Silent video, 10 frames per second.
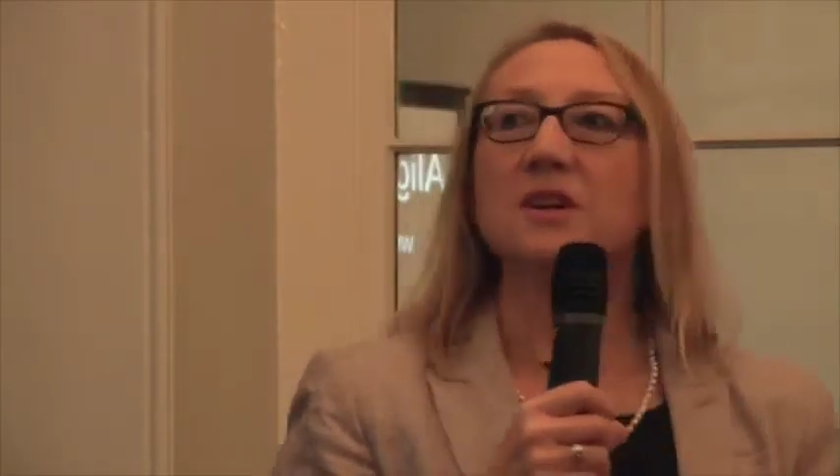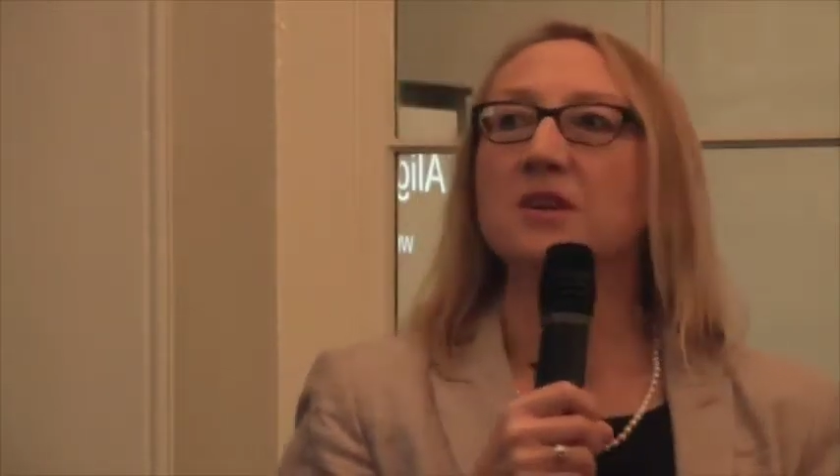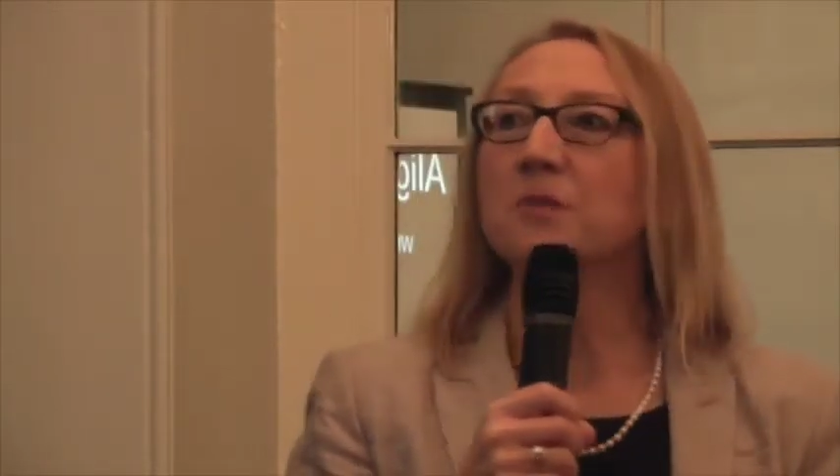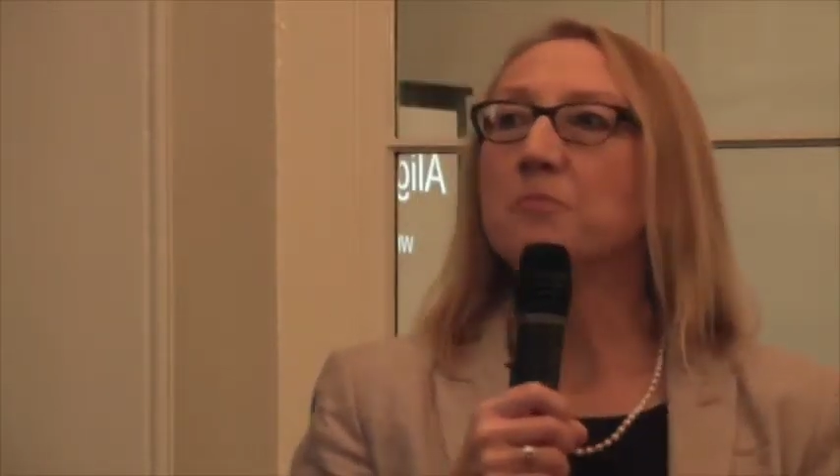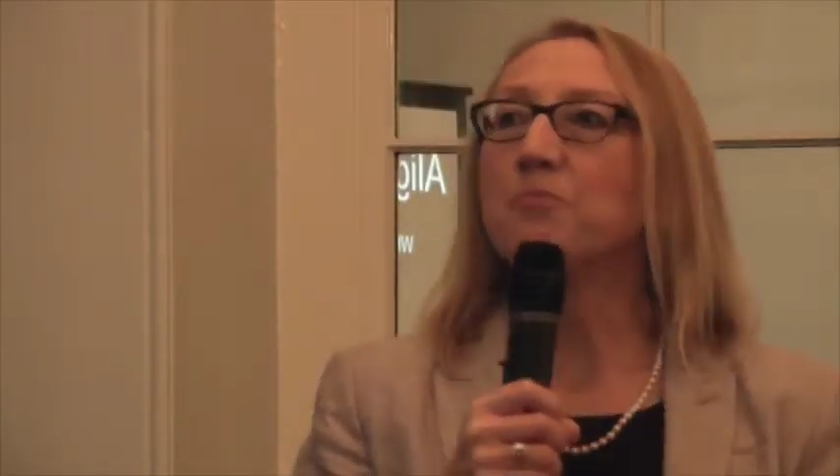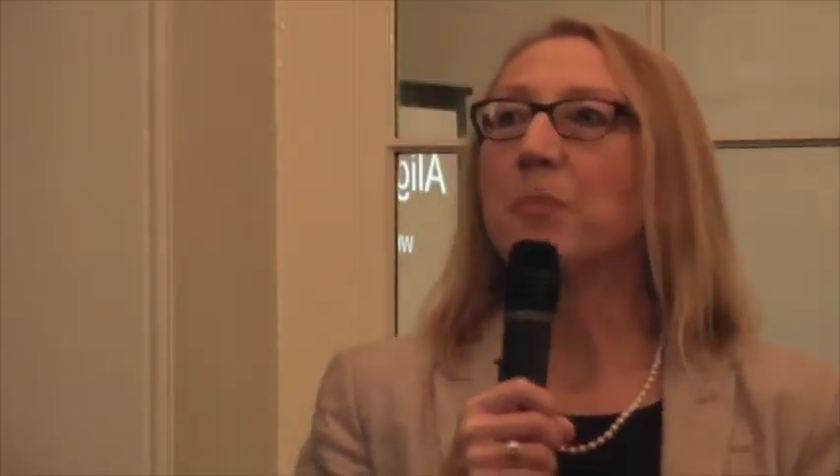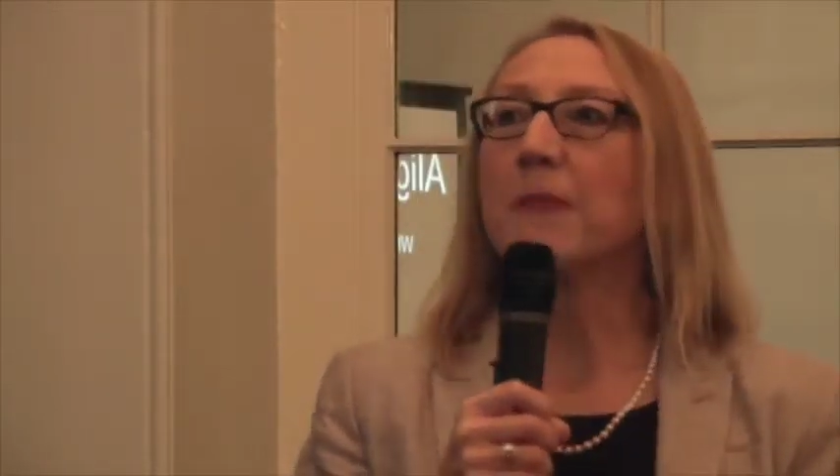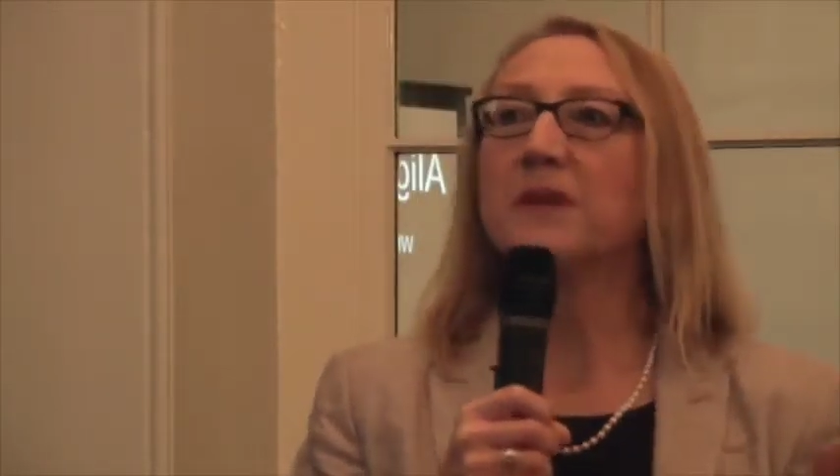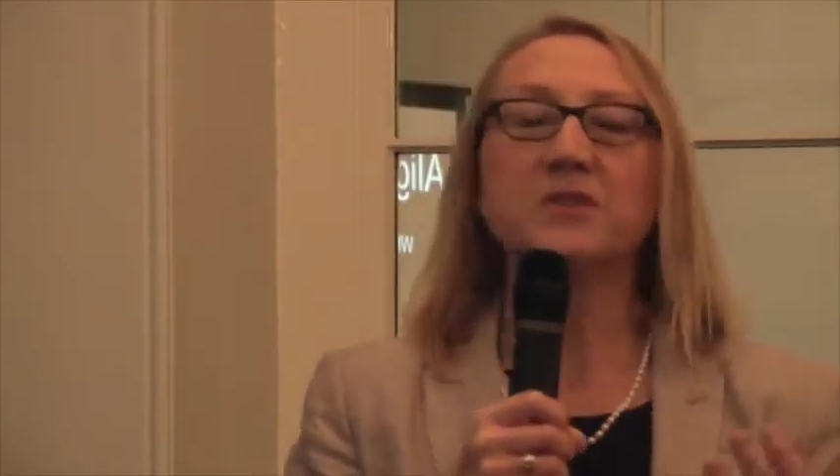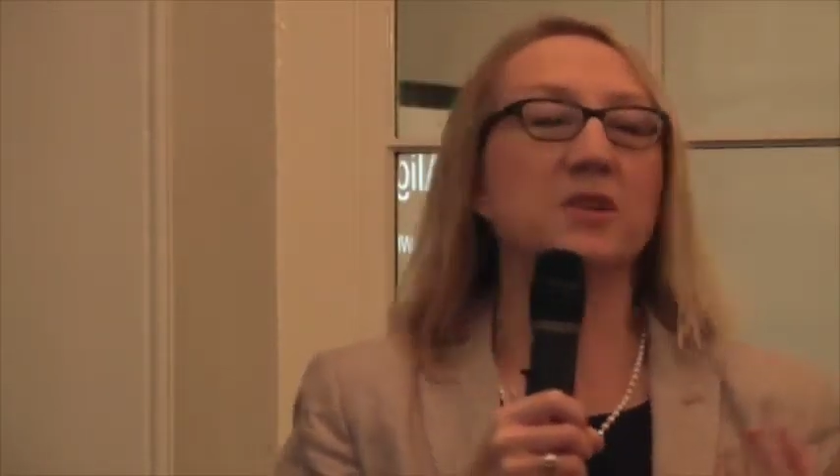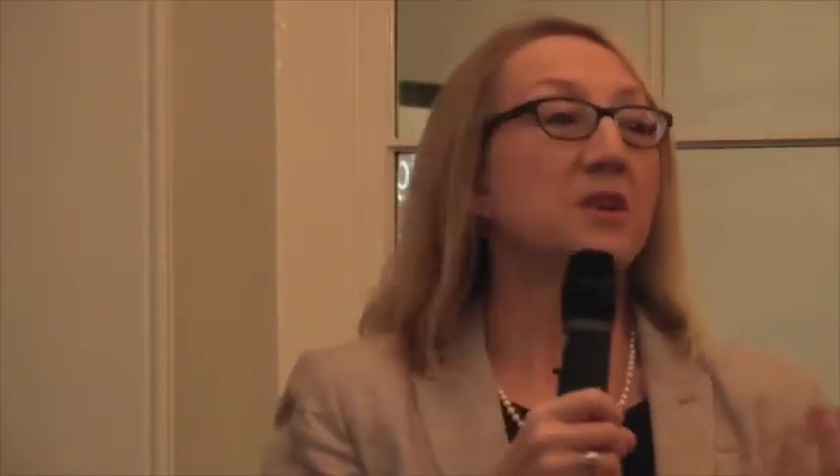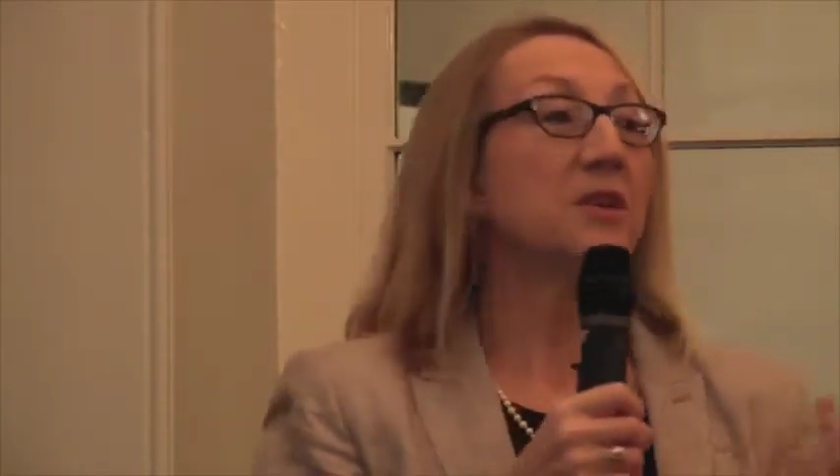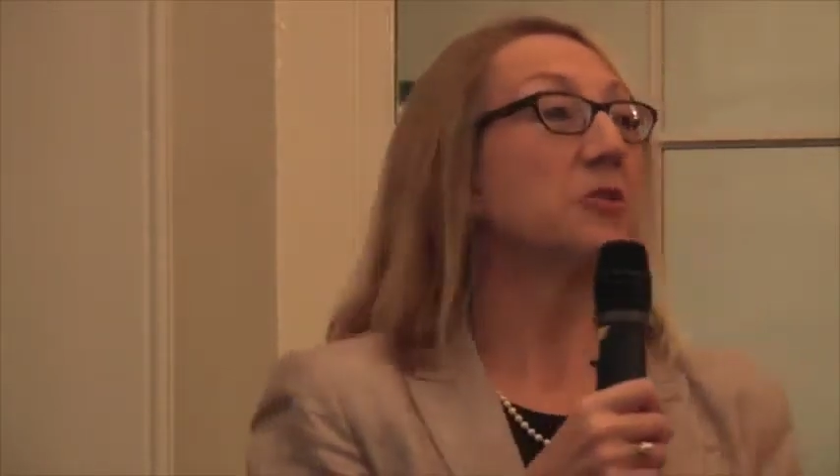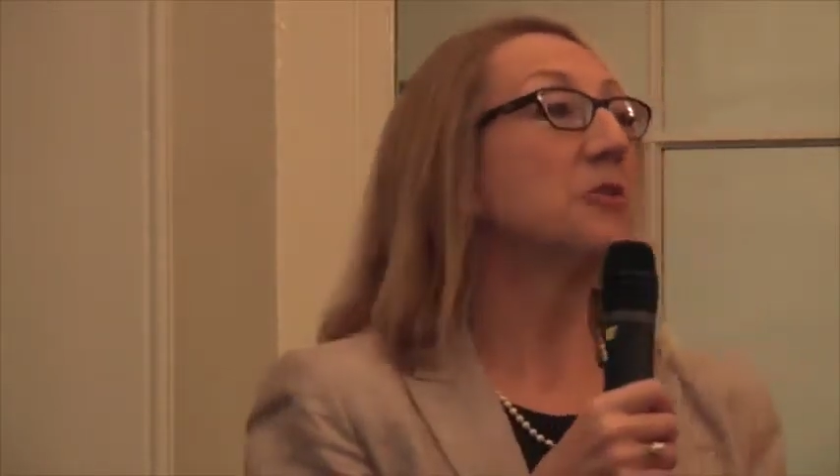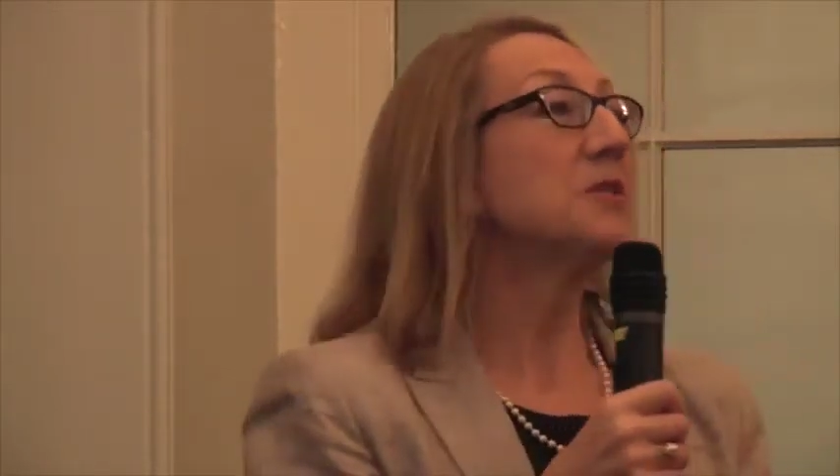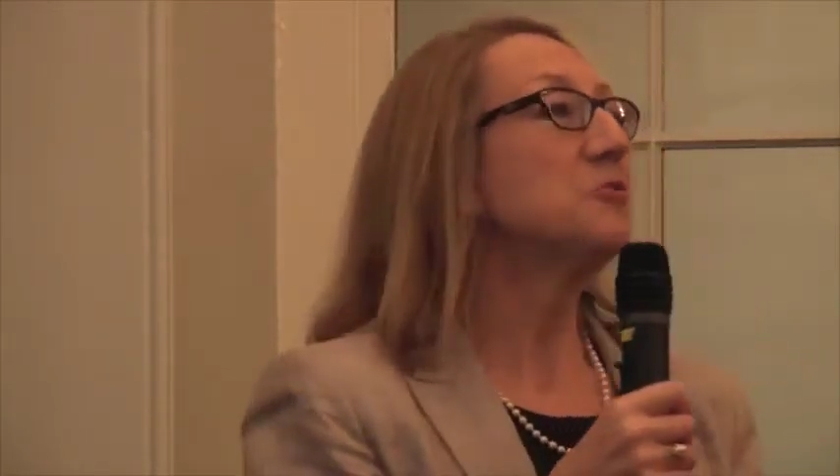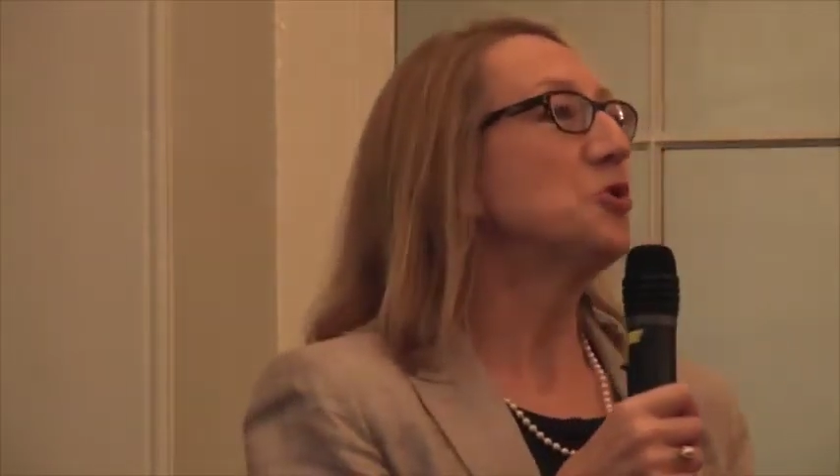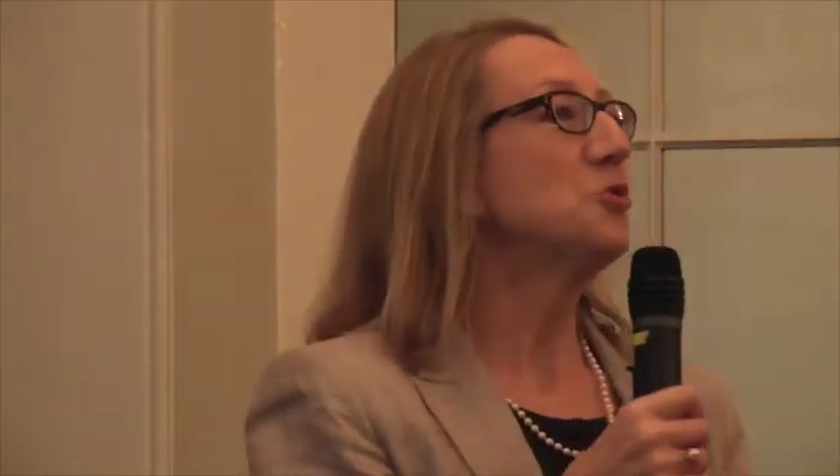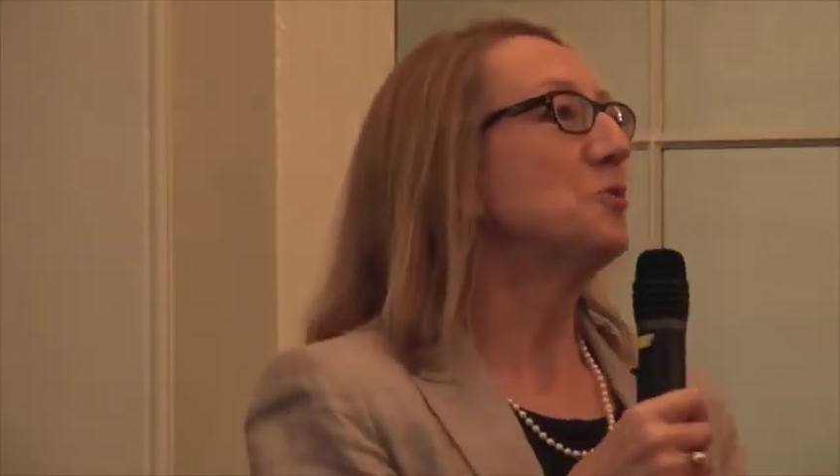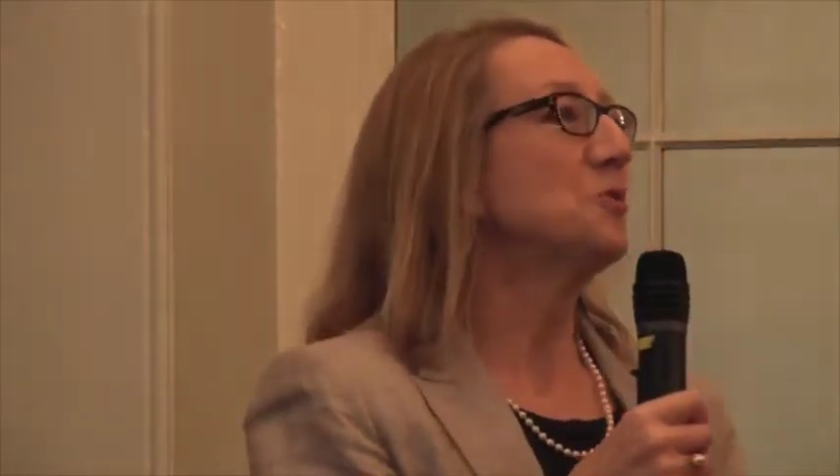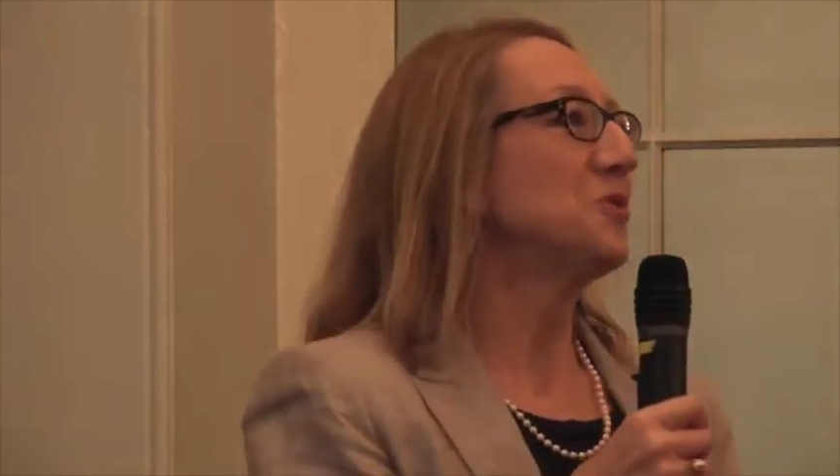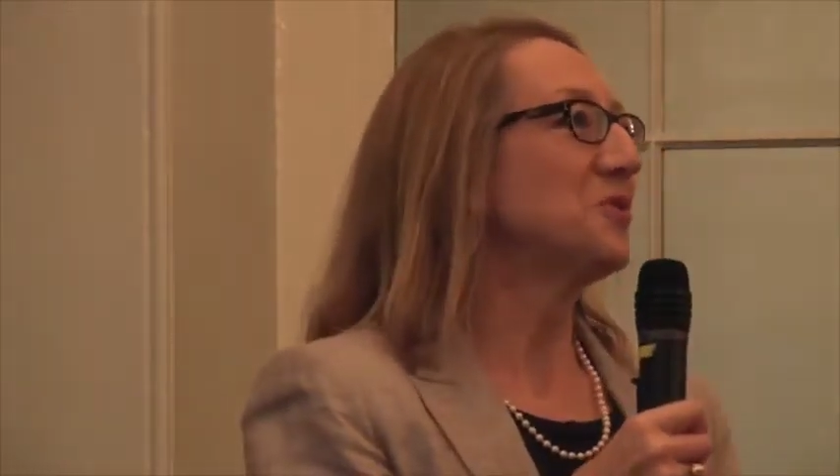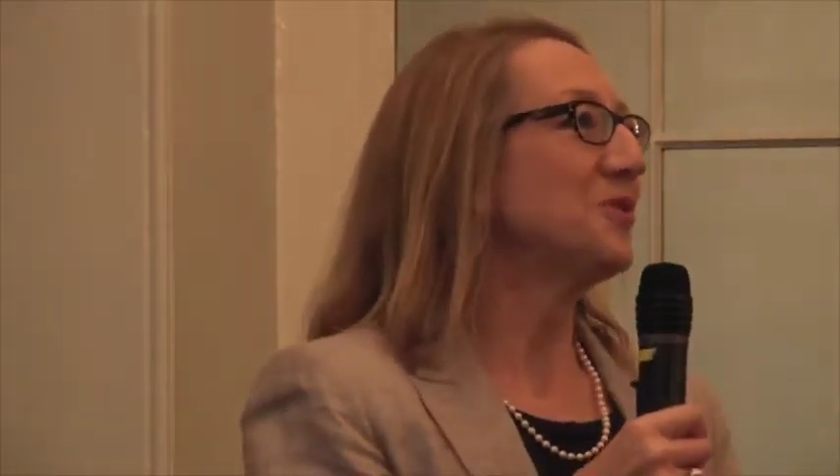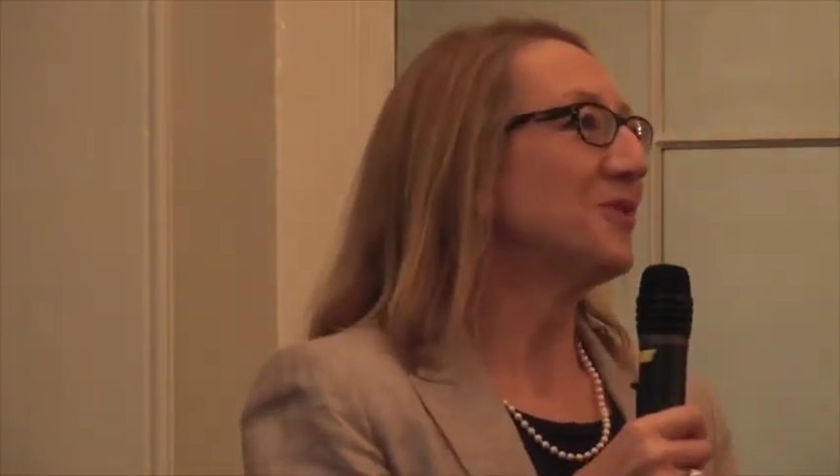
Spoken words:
are the crown jewels